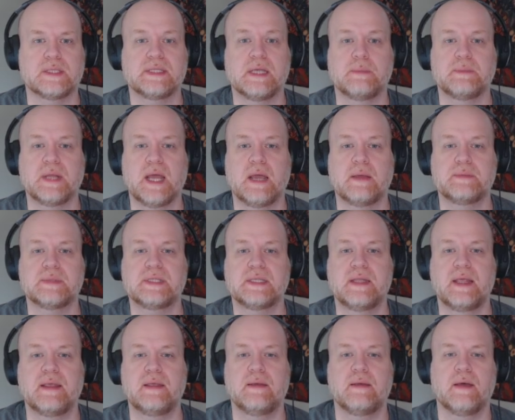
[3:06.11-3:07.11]
Sometimes
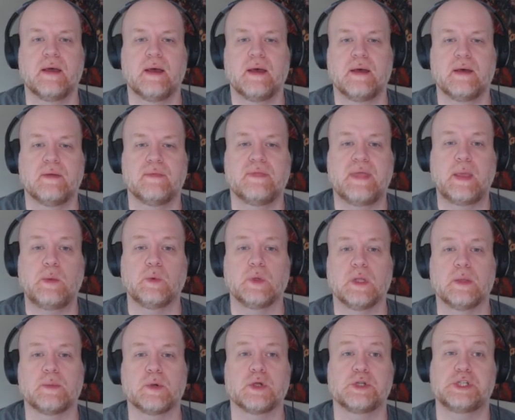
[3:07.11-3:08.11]
they will
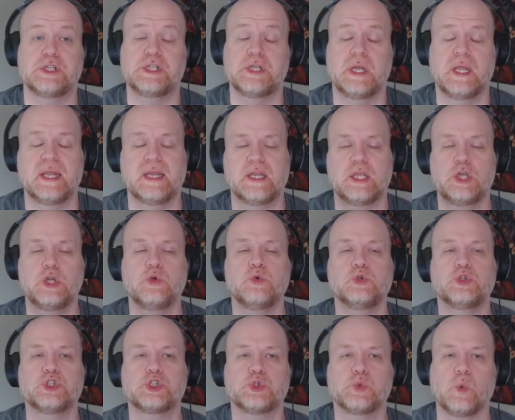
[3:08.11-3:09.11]
emerge in
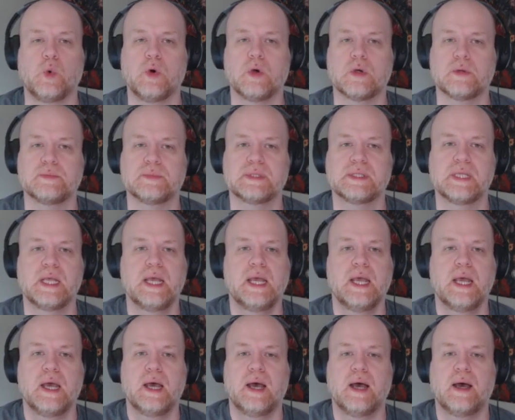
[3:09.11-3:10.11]
huge swarms.
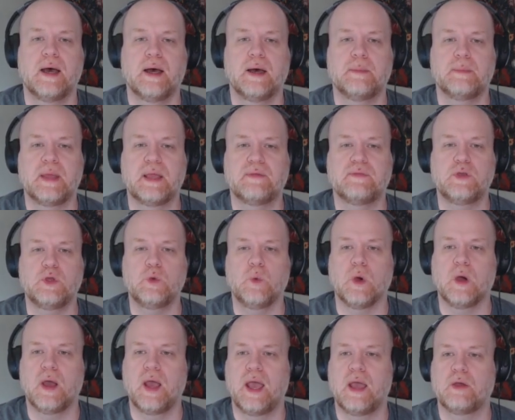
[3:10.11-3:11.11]
If
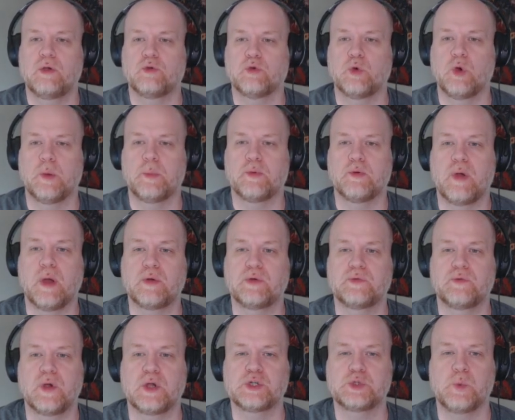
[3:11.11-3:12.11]
you grew up around
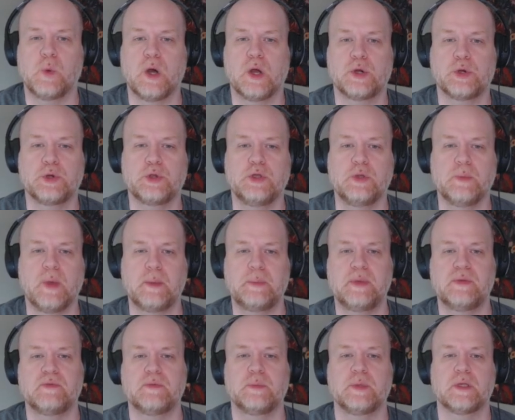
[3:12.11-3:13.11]
fresh water, you might
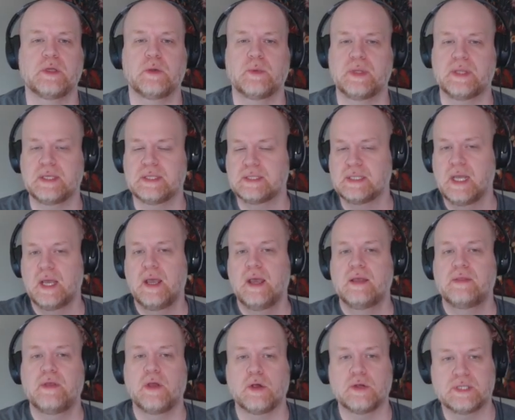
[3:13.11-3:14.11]
be familiar with this.
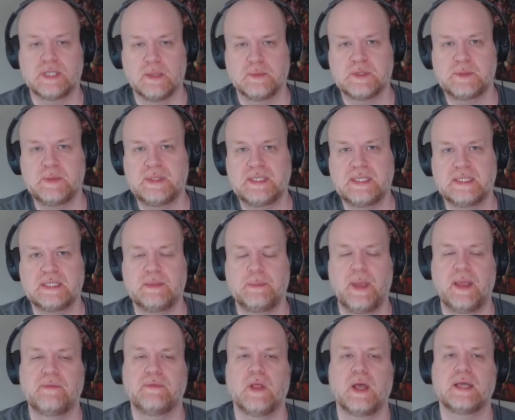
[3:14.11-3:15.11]
There are some species of
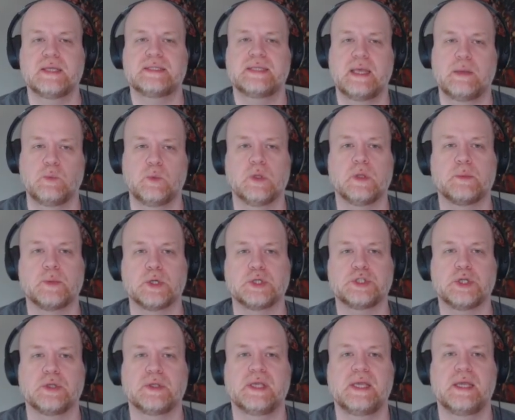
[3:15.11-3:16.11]
mayflies that will emerge
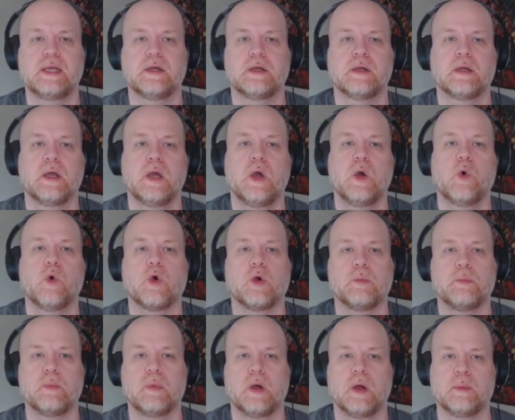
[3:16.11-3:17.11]
all year
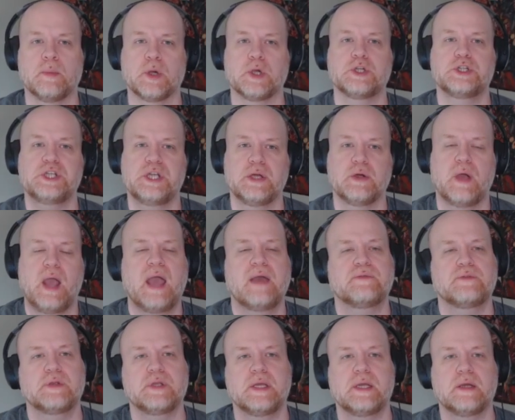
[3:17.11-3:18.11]
or emerge year
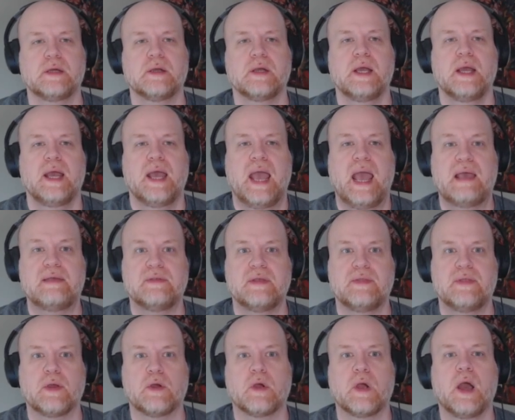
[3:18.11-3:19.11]
after year. And then
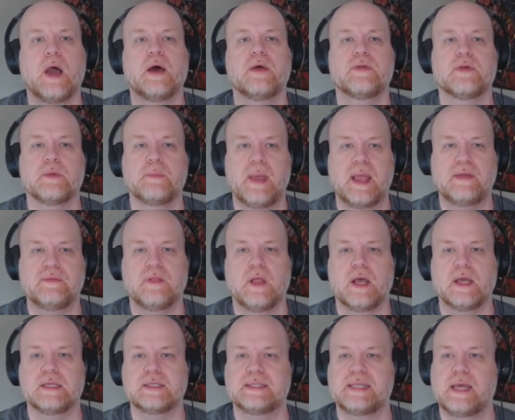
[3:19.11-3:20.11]
there are other
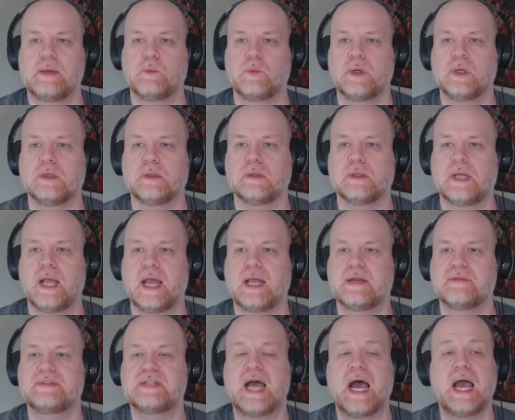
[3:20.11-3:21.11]
mayflies that will kind
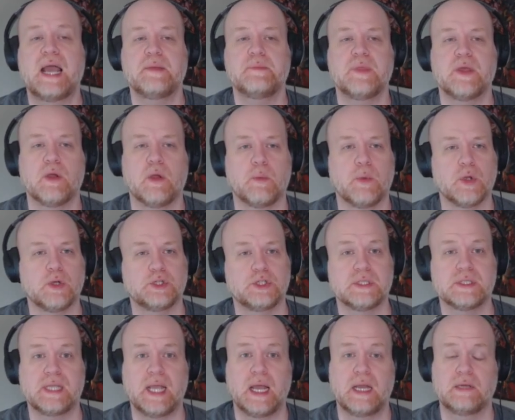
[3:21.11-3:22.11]
of time their
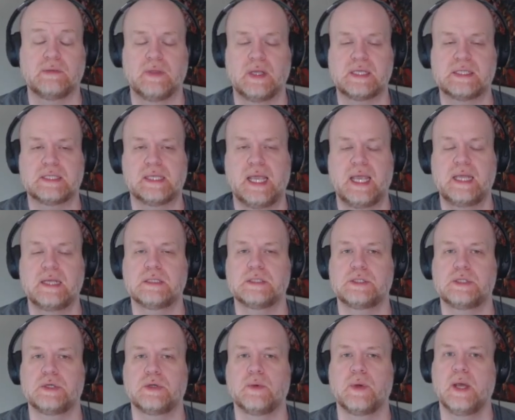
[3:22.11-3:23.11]
emergence, kind of like cicadas
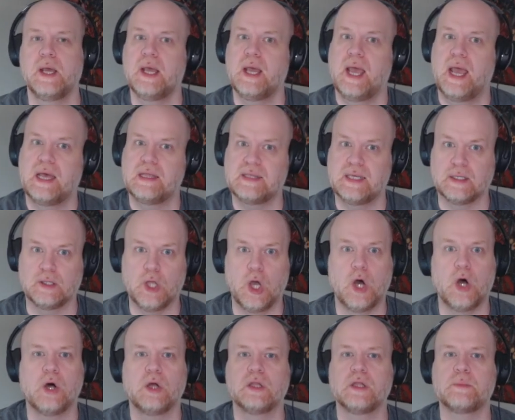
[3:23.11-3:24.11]
do, and they'll
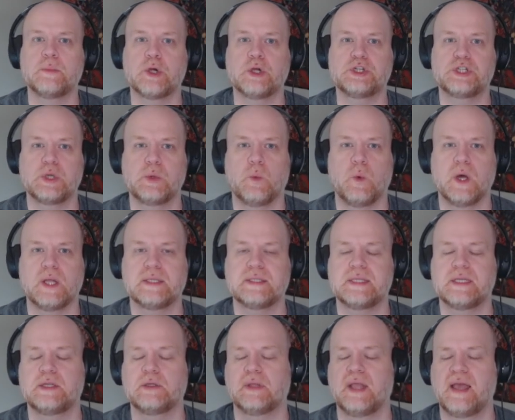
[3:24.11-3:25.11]
all emerge at once,
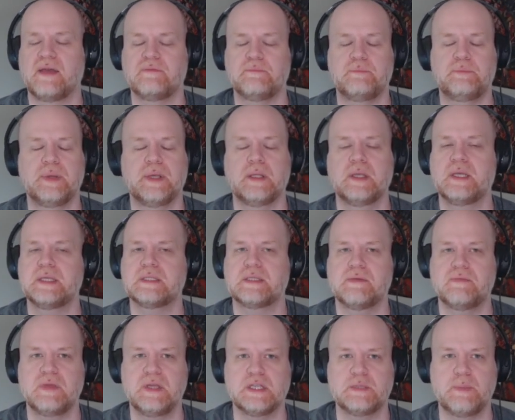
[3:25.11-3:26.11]
and you'll have billions
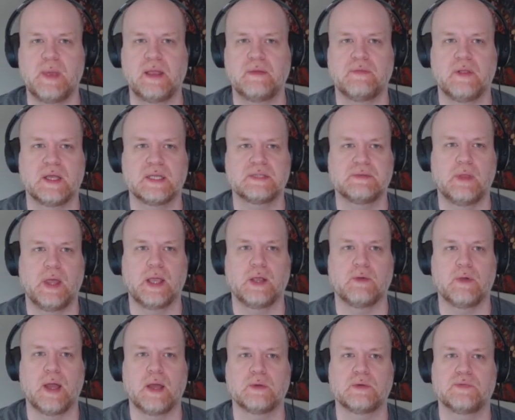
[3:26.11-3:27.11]
of these mayflies flying
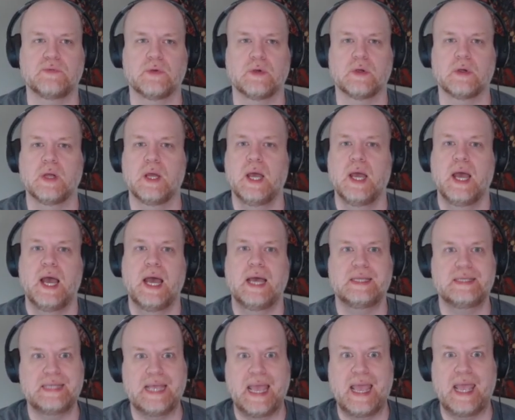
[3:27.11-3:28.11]
around for a
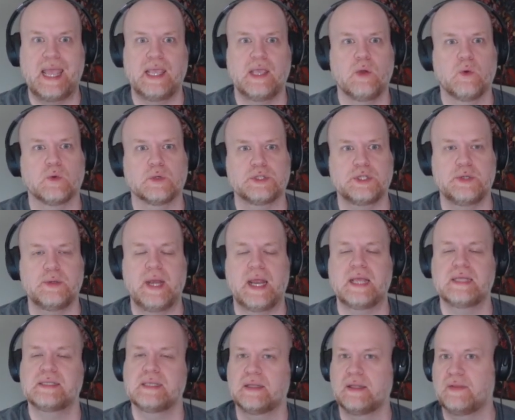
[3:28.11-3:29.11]
day or 2
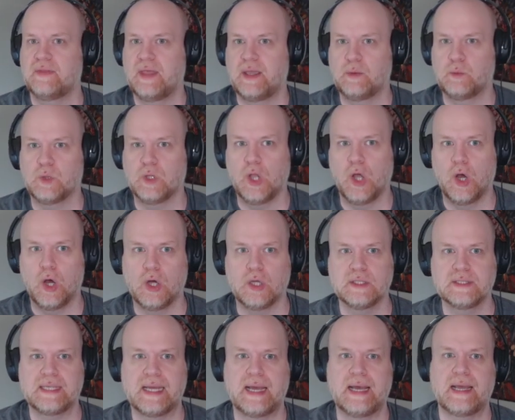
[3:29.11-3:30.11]
days, and then they will
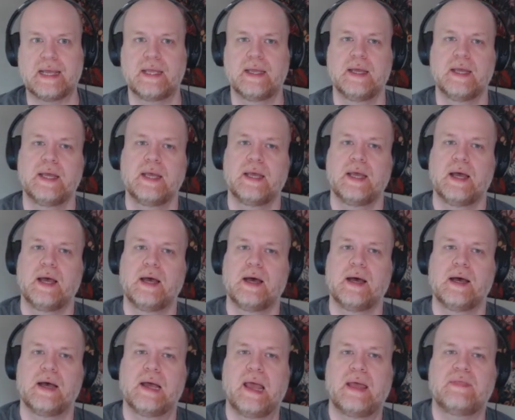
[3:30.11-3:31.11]
all die.
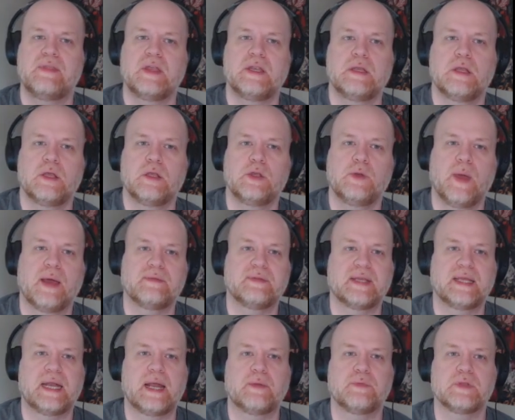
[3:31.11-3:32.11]
And then you have to
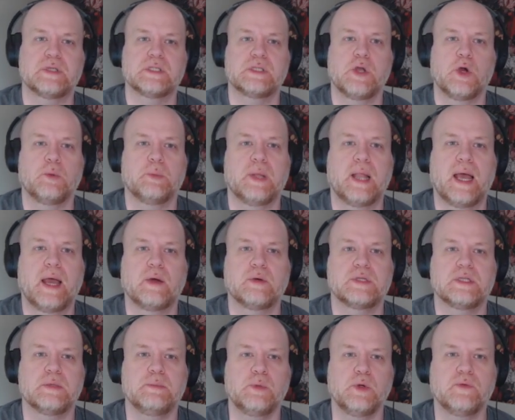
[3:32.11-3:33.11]
get out the snowplow
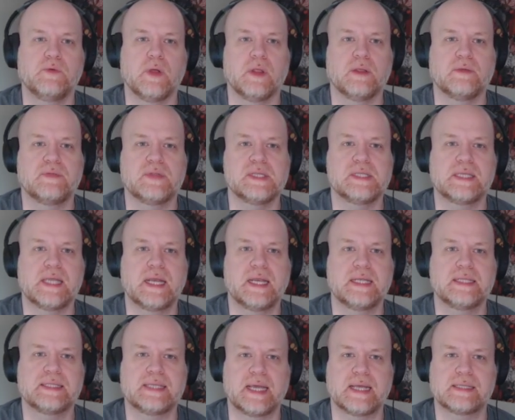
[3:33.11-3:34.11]
to move all of these dead
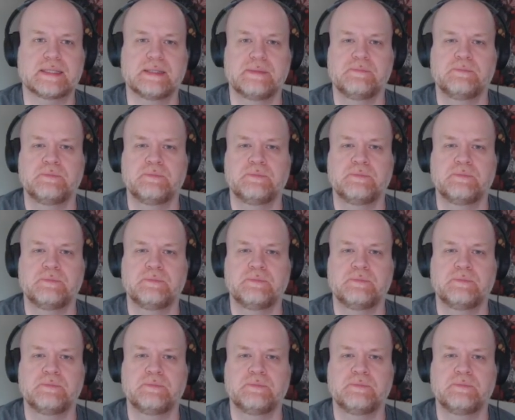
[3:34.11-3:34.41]
insects.